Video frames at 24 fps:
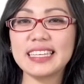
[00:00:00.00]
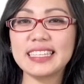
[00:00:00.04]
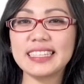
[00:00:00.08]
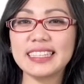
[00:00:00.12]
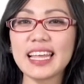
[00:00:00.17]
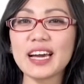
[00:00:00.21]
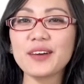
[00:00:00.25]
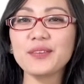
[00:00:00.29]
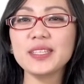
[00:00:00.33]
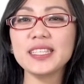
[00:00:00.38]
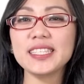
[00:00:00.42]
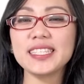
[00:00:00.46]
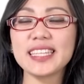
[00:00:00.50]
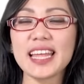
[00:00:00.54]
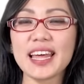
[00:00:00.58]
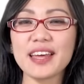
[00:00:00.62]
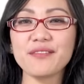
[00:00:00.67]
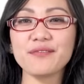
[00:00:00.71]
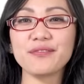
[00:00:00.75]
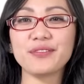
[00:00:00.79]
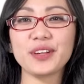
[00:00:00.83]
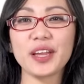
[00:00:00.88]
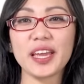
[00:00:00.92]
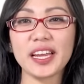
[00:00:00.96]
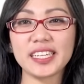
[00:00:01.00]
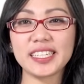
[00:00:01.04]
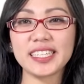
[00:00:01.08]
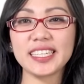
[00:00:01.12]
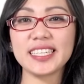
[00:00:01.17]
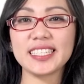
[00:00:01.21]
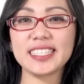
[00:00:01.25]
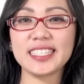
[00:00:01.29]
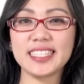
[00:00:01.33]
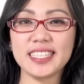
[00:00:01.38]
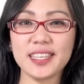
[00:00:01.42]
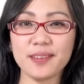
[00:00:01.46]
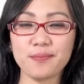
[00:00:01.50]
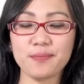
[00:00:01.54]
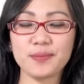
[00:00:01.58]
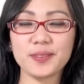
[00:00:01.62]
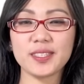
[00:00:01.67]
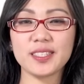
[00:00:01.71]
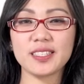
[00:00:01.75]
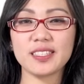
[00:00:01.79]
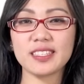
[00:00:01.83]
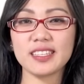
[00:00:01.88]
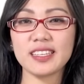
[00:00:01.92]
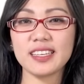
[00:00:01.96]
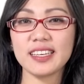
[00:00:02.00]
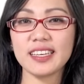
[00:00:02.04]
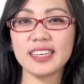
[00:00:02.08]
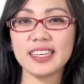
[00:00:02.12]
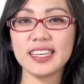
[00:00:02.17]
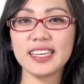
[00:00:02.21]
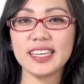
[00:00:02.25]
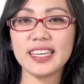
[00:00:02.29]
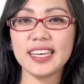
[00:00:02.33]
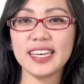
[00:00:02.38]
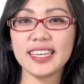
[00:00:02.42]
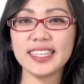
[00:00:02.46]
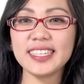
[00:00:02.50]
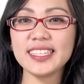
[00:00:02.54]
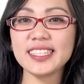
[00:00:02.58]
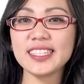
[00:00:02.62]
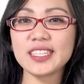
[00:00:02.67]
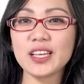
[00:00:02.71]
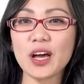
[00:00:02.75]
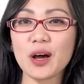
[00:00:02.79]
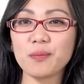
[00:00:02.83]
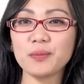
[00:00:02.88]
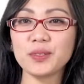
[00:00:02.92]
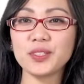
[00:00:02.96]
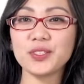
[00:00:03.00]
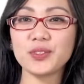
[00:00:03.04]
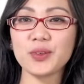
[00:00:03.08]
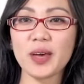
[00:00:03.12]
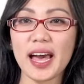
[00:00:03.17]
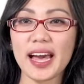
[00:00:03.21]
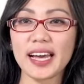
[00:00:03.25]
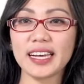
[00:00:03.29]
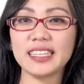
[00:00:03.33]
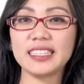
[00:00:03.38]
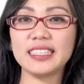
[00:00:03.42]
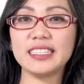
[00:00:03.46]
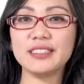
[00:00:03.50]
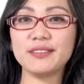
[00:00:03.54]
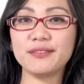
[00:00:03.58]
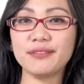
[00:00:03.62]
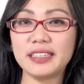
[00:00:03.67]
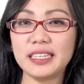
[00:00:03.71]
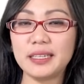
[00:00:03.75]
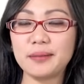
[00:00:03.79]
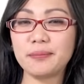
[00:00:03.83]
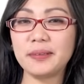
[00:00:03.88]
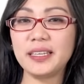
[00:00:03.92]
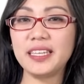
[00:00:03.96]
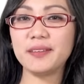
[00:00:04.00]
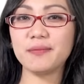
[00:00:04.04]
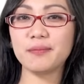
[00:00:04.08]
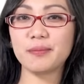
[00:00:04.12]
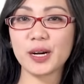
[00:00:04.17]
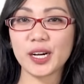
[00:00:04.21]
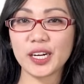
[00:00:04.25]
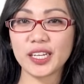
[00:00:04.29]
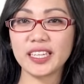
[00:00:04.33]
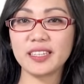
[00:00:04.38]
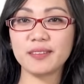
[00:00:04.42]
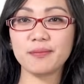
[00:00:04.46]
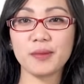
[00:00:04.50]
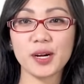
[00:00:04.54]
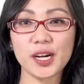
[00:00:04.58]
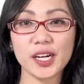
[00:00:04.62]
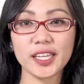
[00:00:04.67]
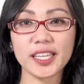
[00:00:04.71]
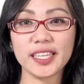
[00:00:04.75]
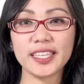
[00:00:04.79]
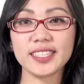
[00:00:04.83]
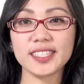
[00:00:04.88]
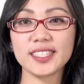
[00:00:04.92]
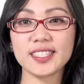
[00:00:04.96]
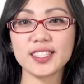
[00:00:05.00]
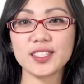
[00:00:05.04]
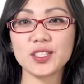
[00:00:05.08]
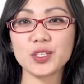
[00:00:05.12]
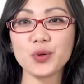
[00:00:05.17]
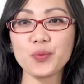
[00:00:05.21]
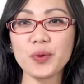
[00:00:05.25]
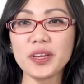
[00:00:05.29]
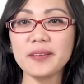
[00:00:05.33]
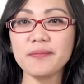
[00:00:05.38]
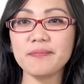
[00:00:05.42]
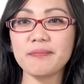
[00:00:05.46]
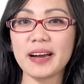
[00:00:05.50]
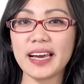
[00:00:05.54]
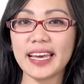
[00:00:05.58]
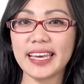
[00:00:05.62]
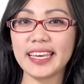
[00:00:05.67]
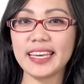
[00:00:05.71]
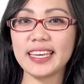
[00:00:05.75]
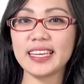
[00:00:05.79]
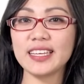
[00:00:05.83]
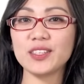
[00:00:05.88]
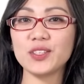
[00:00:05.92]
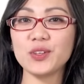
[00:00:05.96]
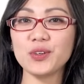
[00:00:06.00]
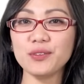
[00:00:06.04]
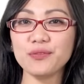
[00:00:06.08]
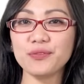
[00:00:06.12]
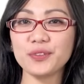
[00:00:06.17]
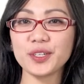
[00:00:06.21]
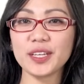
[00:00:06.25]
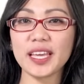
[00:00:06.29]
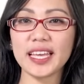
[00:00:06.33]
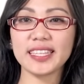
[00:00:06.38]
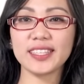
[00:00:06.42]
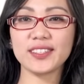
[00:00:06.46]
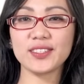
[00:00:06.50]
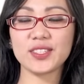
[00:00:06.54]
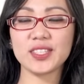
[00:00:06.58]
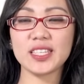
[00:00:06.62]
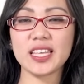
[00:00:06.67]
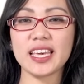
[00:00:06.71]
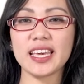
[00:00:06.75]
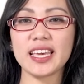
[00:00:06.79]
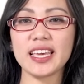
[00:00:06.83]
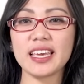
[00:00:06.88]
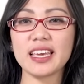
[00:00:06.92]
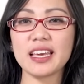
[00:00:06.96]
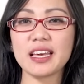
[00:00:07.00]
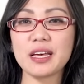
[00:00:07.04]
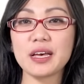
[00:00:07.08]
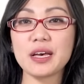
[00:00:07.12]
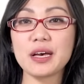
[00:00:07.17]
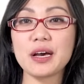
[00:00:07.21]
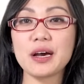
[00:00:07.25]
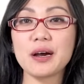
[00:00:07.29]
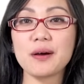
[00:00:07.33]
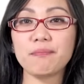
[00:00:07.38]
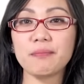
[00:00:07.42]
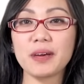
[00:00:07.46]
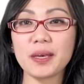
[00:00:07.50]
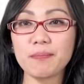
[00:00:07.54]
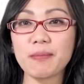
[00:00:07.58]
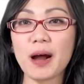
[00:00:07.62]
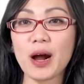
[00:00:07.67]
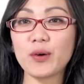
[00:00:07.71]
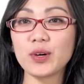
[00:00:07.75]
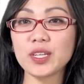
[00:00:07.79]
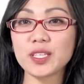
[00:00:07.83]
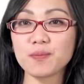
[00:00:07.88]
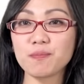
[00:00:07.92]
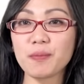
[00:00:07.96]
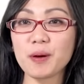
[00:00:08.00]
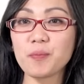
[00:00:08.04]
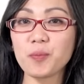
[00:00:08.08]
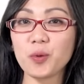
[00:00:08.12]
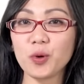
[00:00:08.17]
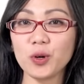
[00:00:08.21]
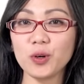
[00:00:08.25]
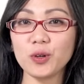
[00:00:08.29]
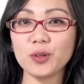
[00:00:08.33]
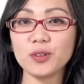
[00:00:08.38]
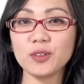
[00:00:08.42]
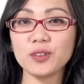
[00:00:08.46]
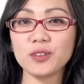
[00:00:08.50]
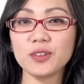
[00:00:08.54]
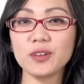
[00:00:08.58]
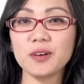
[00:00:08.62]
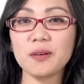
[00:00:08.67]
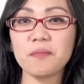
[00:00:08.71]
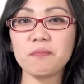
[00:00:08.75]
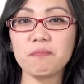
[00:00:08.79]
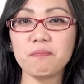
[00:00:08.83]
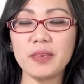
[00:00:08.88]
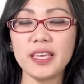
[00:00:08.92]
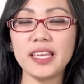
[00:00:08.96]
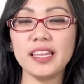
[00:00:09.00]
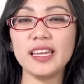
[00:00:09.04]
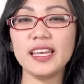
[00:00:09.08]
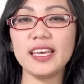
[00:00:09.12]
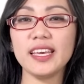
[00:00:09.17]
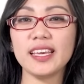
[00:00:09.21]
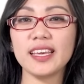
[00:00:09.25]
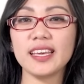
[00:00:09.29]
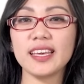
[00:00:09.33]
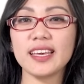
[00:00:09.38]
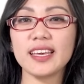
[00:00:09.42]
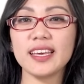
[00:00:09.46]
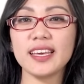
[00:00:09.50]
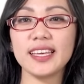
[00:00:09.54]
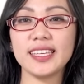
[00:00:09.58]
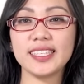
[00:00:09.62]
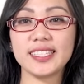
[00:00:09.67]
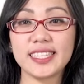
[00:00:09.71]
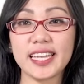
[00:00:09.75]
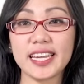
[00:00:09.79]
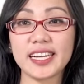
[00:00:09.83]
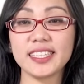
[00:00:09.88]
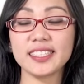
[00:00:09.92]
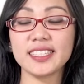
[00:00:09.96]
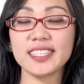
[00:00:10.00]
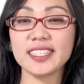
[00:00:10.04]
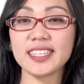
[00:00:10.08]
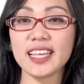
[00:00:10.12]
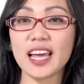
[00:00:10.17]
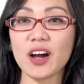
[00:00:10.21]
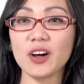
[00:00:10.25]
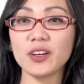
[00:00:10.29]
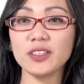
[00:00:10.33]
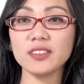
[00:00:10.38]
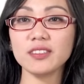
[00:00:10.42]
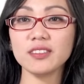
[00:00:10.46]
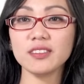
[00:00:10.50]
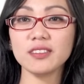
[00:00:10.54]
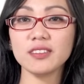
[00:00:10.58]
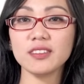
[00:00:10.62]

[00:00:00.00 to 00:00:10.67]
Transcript: Now it's time for Erica's tips. It is common to haggle in Philippine bargain markets, so when buying, don't forget to say, may bawas pa po, meaning, is there a discount?